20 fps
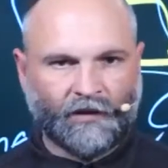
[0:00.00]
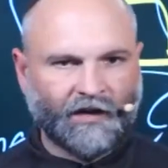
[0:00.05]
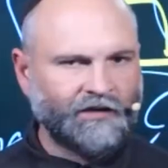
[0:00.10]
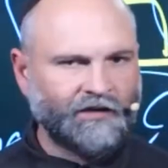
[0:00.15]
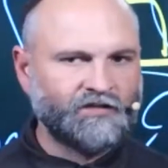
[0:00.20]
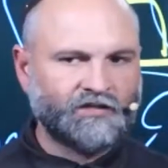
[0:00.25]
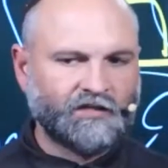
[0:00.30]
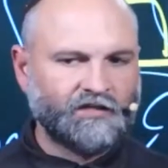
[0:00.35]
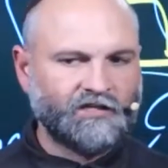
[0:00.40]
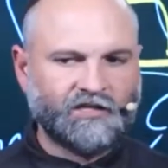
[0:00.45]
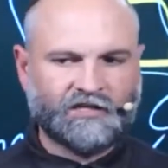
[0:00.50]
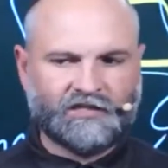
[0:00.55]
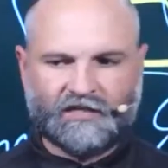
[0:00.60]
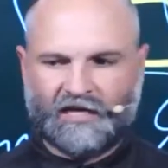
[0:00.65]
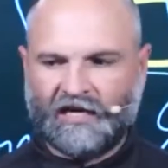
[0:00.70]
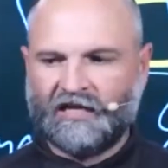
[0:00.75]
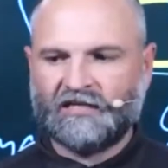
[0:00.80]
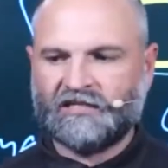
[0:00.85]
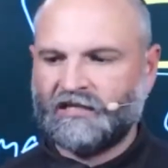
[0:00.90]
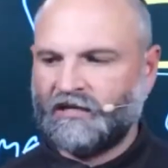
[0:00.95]
I used to just
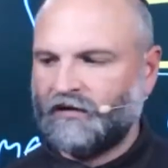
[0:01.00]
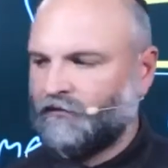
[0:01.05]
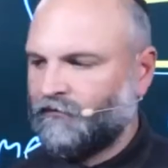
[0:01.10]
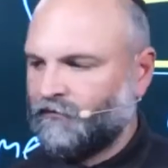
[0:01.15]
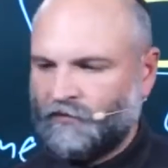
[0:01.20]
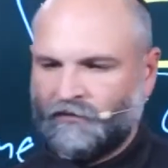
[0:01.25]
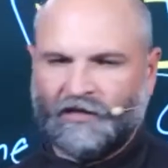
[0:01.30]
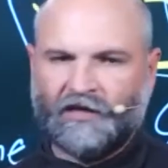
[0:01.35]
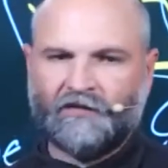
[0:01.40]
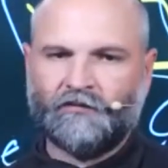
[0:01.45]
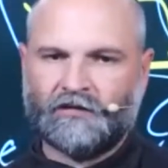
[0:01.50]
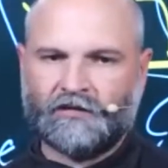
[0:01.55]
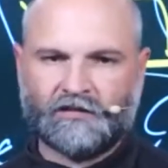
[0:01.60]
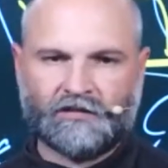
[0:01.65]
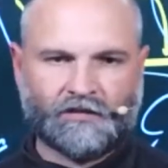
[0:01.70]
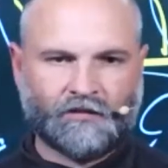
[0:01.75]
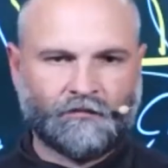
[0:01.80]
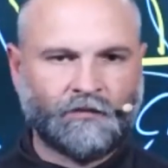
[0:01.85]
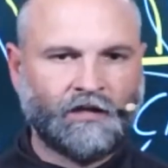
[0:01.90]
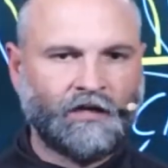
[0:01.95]
take stuff to give it to
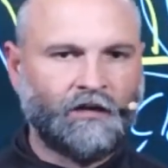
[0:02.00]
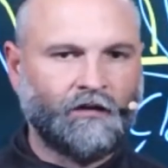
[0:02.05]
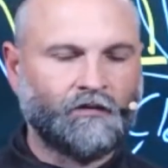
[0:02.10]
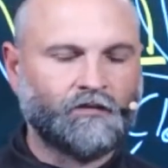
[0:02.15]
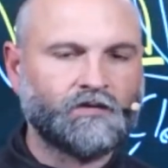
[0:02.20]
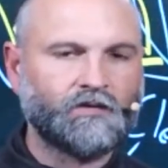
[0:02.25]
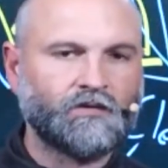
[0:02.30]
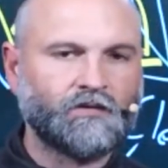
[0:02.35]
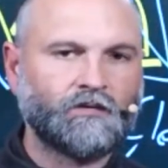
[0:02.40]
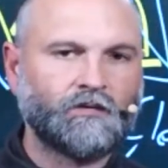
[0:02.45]
somebody else.